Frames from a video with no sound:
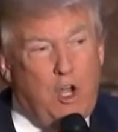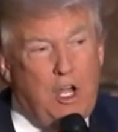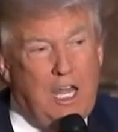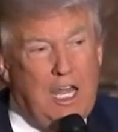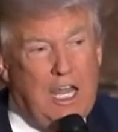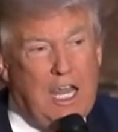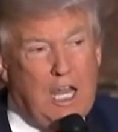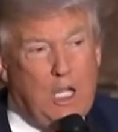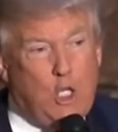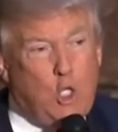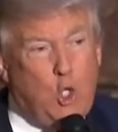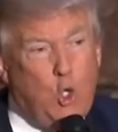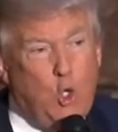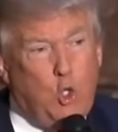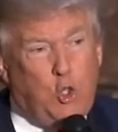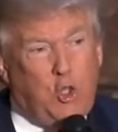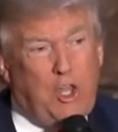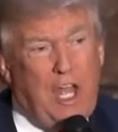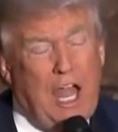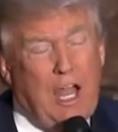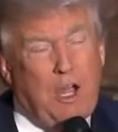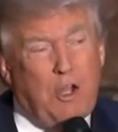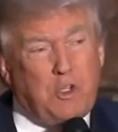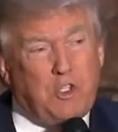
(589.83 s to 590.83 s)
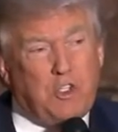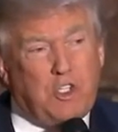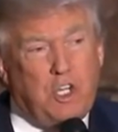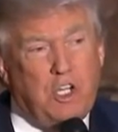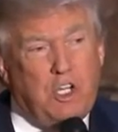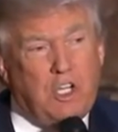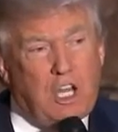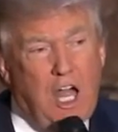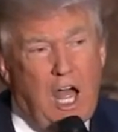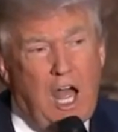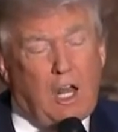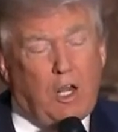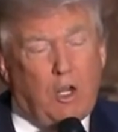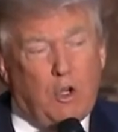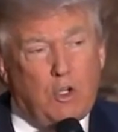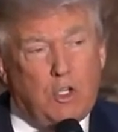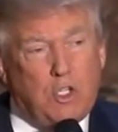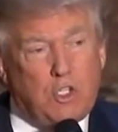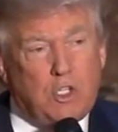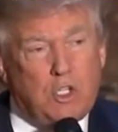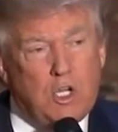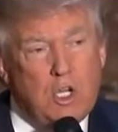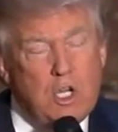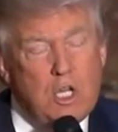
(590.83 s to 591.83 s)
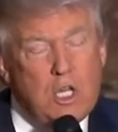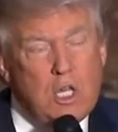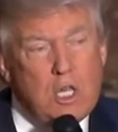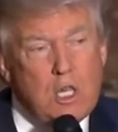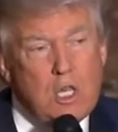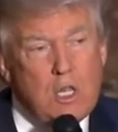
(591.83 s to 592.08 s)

going to get $2,000